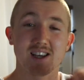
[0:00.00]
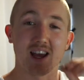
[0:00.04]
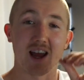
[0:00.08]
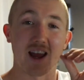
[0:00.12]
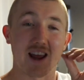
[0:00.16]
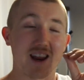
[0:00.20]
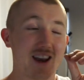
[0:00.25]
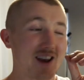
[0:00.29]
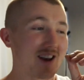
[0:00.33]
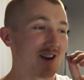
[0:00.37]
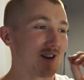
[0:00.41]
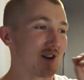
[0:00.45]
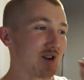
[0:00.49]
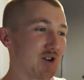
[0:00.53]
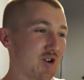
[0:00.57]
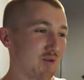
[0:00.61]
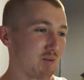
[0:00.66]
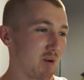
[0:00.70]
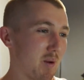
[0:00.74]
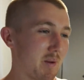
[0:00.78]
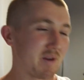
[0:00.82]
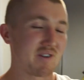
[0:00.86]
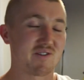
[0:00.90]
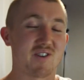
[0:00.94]
And
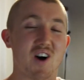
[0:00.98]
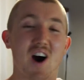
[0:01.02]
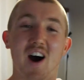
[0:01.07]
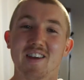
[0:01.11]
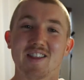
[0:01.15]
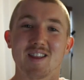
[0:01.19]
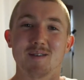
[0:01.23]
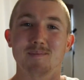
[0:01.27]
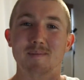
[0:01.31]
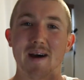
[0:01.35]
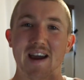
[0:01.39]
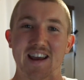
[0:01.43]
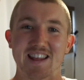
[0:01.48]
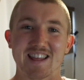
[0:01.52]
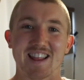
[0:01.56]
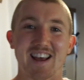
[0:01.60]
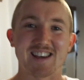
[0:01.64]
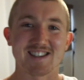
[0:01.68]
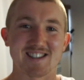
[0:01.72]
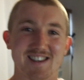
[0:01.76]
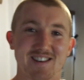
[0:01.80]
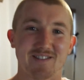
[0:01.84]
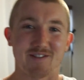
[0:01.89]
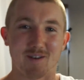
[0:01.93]
you'll probably find the main
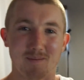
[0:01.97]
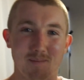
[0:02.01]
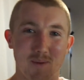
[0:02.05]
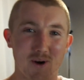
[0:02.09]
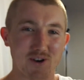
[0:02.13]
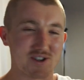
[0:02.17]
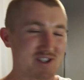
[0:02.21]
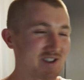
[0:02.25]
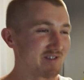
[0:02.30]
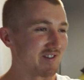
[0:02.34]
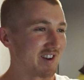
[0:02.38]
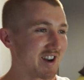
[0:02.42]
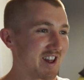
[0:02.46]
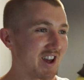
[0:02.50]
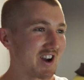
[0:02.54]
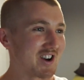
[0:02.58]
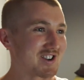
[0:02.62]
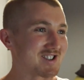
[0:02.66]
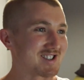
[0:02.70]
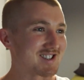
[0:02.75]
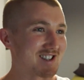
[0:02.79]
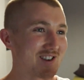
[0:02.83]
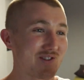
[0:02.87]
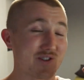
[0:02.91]
lesson from most of the
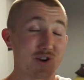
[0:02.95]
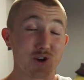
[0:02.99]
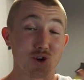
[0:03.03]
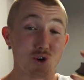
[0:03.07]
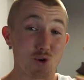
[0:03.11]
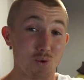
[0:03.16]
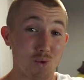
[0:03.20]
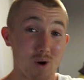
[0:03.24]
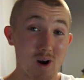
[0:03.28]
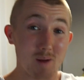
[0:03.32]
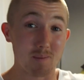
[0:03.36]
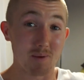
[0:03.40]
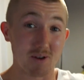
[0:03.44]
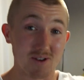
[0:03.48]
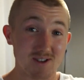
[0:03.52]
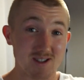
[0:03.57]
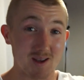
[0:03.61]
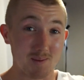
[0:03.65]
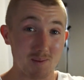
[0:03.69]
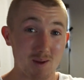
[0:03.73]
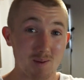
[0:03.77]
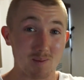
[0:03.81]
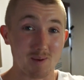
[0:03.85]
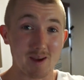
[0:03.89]
videos is if you do want to build
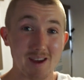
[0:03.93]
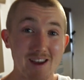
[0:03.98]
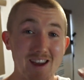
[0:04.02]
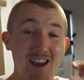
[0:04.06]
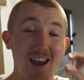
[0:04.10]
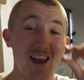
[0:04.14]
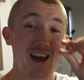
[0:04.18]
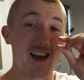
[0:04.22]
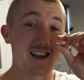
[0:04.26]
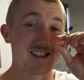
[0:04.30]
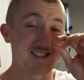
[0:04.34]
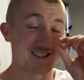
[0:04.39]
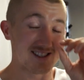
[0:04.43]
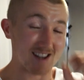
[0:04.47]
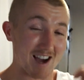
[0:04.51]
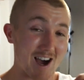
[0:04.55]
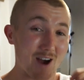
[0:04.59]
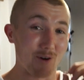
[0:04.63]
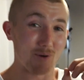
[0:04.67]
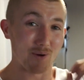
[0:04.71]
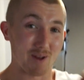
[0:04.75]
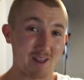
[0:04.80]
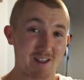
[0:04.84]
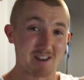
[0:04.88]
something big,
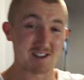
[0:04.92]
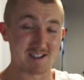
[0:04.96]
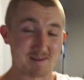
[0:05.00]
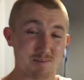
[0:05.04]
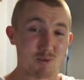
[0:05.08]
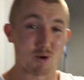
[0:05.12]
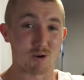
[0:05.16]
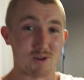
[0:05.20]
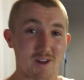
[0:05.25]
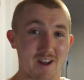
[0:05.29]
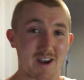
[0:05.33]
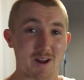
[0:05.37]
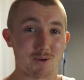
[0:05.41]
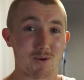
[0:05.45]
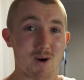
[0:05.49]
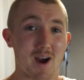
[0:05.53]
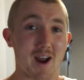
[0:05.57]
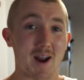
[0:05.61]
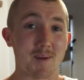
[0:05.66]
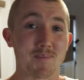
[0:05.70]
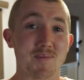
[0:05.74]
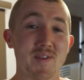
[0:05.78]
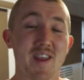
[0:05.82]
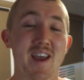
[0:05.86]
start really small
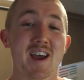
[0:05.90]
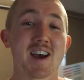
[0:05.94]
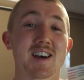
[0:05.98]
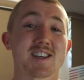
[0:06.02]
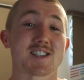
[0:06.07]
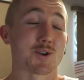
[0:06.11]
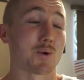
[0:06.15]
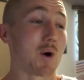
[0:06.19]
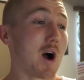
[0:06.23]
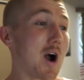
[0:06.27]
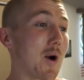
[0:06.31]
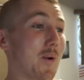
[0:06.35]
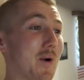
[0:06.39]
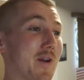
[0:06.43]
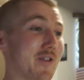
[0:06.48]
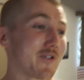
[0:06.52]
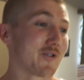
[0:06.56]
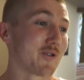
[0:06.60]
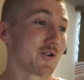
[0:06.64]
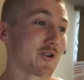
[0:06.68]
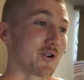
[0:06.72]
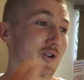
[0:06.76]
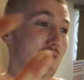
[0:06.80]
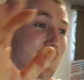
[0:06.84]
anyway. So I
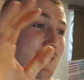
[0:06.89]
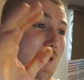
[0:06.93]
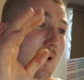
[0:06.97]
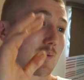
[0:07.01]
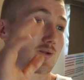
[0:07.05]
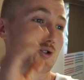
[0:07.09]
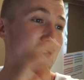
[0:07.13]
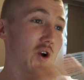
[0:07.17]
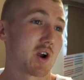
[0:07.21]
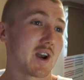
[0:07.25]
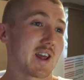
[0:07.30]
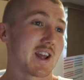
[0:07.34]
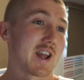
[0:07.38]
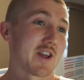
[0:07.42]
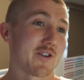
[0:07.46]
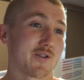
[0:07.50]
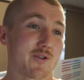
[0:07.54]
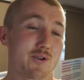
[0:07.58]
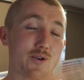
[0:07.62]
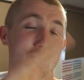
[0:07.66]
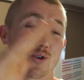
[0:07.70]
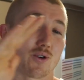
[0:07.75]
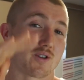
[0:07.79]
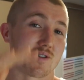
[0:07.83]
went through, I'm trying to get
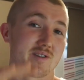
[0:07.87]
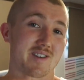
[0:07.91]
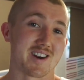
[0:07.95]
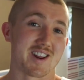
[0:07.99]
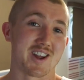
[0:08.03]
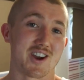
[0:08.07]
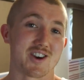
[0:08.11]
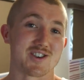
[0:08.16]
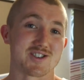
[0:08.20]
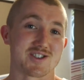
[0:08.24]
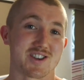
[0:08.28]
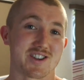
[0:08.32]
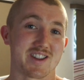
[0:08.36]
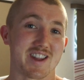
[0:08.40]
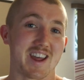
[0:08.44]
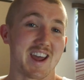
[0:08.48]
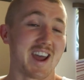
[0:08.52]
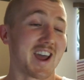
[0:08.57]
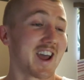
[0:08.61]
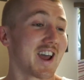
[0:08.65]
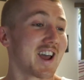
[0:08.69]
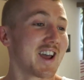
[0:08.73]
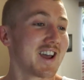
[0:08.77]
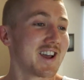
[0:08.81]
through all the videos on
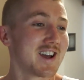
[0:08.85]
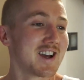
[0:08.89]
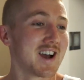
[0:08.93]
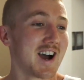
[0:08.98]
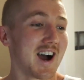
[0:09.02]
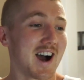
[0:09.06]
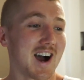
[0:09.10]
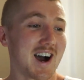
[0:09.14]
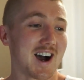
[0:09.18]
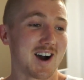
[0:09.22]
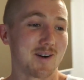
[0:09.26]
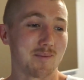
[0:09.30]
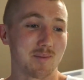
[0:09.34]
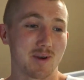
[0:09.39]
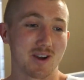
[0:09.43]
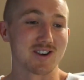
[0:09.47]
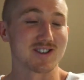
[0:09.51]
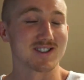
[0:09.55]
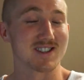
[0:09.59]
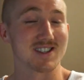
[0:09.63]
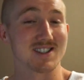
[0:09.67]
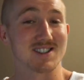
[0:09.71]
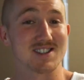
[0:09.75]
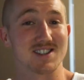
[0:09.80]
there um,
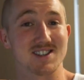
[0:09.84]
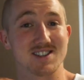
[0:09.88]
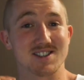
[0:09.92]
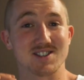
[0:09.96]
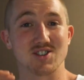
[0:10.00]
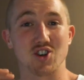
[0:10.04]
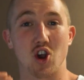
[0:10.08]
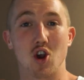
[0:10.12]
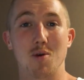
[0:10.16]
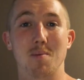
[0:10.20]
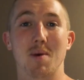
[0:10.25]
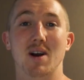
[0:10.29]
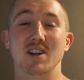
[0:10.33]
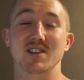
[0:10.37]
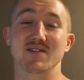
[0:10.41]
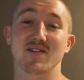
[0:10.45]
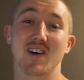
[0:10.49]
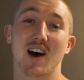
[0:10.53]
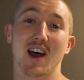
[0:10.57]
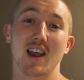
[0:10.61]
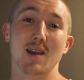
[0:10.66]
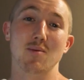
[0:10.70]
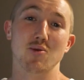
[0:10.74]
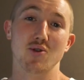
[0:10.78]
because there's just so much
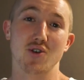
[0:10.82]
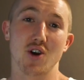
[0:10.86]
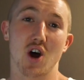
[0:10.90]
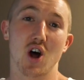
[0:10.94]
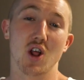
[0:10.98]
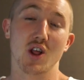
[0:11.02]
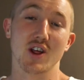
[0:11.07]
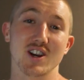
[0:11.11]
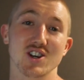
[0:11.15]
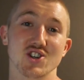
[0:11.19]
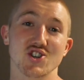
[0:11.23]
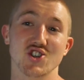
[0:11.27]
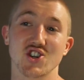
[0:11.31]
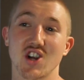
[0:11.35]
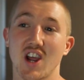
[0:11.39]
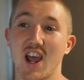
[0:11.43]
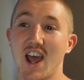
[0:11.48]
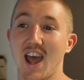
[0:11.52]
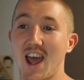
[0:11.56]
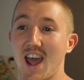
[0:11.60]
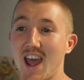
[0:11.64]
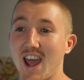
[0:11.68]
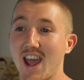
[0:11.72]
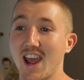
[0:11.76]
valuable knowledge
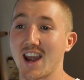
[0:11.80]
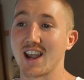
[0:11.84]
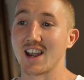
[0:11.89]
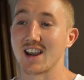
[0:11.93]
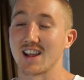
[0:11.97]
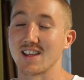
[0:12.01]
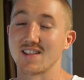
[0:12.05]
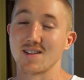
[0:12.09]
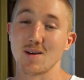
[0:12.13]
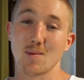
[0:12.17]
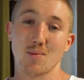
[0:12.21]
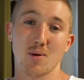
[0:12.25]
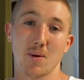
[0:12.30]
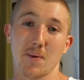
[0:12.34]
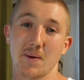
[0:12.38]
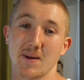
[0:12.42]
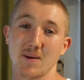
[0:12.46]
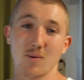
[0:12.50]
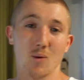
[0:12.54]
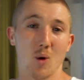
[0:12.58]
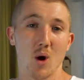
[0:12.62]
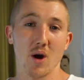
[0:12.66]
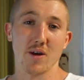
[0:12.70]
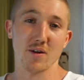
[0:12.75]
and they're
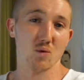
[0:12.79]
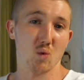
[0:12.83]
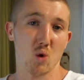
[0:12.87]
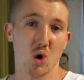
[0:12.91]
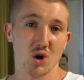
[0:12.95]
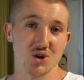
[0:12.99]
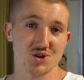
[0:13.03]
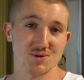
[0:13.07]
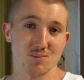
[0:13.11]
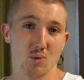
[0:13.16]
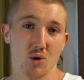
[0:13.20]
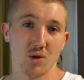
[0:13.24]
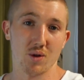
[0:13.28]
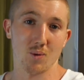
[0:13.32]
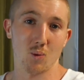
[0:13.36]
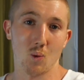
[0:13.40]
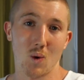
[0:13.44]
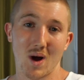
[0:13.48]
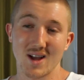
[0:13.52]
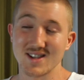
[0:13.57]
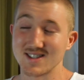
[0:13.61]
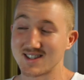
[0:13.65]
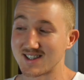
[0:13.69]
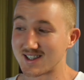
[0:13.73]
probably worth a watch more than
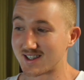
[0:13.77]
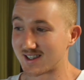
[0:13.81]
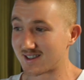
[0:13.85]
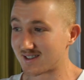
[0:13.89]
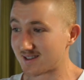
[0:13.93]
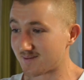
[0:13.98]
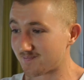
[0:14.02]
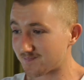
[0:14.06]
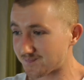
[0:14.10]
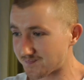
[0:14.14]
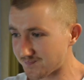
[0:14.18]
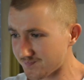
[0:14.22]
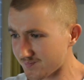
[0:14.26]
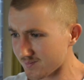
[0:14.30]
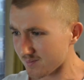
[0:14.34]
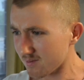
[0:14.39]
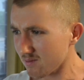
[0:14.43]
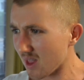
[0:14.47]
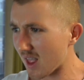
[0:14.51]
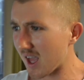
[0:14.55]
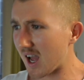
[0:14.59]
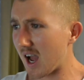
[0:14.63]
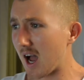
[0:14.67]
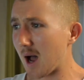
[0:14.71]
once.
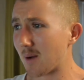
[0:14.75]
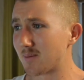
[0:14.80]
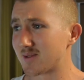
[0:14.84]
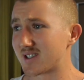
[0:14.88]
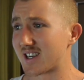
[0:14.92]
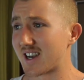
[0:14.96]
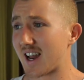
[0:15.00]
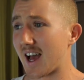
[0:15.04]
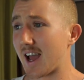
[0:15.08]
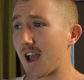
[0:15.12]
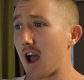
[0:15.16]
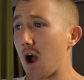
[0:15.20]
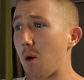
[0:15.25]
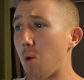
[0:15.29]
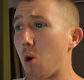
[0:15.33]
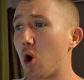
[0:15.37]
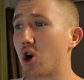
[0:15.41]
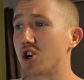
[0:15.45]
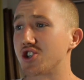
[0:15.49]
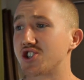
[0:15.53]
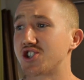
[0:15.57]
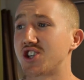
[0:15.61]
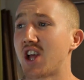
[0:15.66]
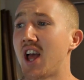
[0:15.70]
Um, today I
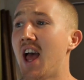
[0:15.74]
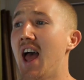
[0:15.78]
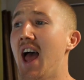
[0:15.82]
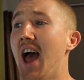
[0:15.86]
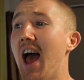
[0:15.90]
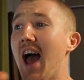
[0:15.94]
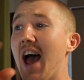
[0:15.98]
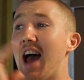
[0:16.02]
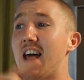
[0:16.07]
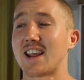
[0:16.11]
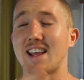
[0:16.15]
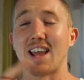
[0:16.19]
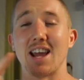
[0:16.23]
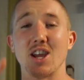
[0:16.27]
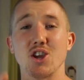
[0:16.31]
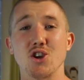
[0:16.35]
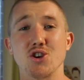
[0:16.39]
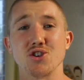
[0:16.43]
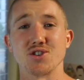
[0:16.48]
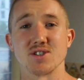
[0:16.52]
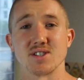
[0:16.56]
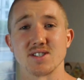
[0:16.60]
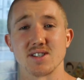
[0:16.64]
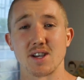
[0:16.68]
watched How to Get
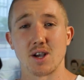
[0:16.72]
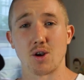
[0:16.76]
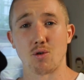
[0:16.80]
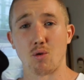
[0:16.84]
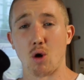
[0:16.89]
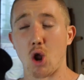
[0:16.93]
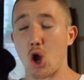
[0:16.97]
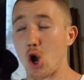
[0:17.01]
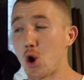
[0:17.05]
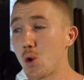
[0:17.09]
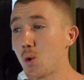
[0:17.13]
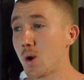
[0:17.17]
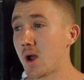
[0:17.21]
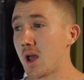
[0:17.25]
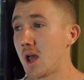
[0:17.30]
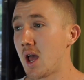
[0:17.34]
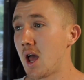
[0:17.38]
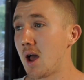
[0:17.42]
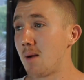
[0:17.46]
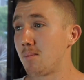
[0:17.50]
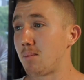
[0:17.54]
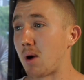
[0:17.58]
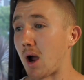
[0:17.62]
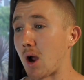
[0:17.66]
Users and Grow
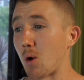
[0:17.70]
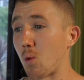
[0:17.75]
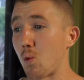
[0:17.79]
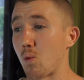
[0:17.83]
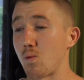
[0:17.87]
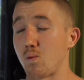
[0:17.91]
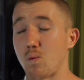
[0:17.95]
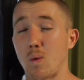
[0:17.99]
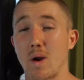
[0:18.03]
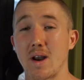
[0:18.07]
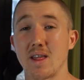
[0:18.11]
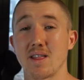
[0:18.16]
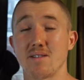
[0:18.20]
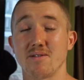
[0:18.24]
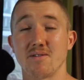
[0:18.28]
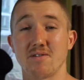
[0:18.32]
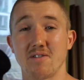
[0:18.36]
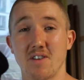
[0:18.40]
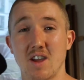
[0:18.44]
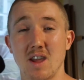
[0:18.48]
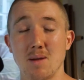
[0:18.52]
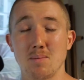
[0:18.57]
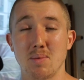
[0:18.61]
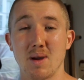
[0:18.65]
by one of
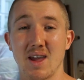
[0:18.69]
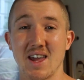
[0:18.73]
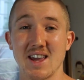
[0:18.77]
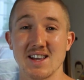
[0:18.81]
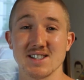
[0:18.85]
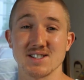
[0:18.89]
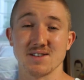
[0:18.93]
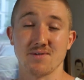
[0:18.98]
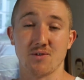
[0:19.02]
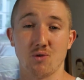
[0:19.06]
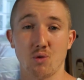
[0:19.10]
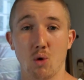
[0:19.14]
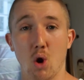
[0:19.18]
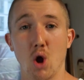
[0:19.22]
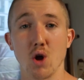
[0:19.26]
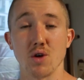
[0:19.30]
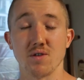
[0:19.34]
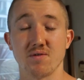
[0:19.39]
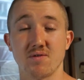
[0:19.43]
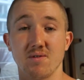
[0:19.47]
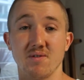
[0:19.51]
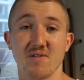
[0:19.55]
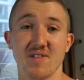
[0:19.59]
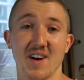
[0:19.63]
the VPs of
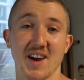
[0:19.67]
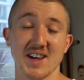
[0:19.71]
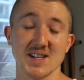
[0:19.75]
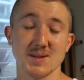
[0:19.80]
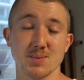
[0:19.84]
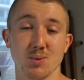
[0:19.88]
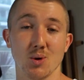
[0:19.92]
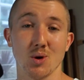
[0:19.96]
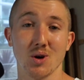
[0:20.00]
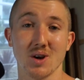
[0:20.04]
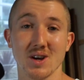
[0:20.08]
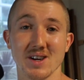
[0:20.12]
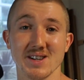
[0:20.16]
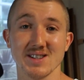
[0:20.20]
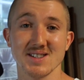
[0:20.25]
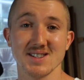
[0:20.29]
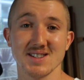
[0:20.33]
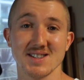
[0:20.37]
growth from Facebook.